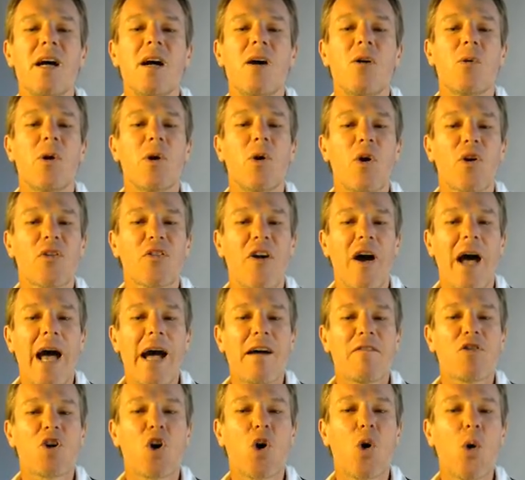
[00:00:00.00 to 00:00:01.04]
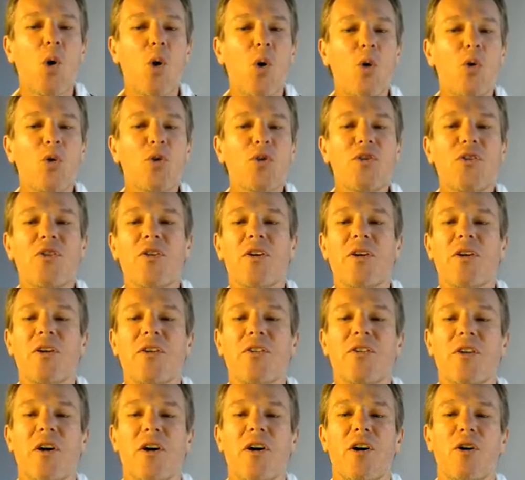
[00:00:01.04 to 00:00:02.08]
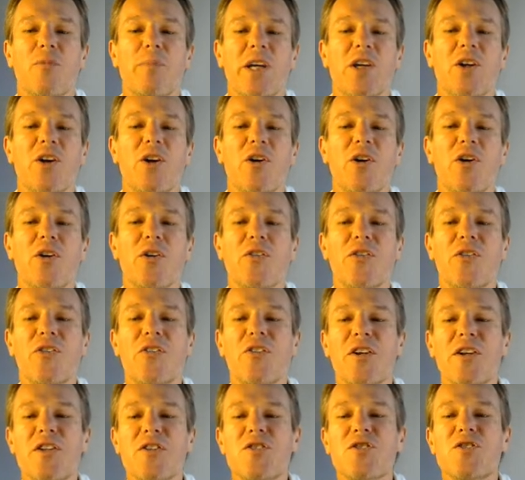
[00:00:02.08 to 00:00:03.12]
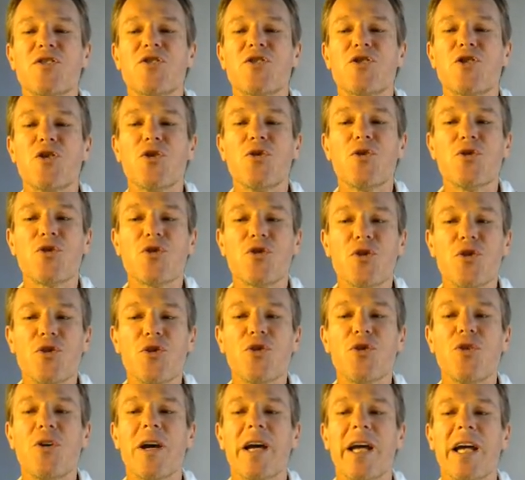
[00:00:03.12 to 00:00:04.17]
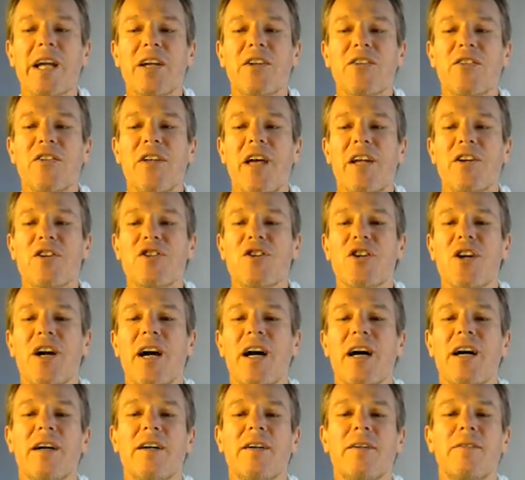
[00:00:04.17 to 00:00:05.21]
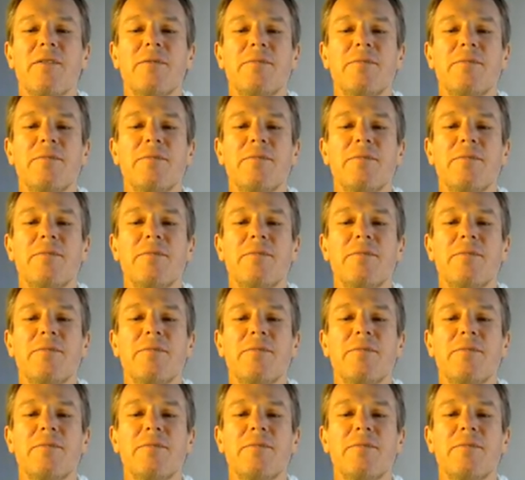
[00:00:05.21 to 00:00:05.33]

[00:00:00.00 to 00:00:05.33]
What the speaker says: We also have cause, so because, since, due to, etc.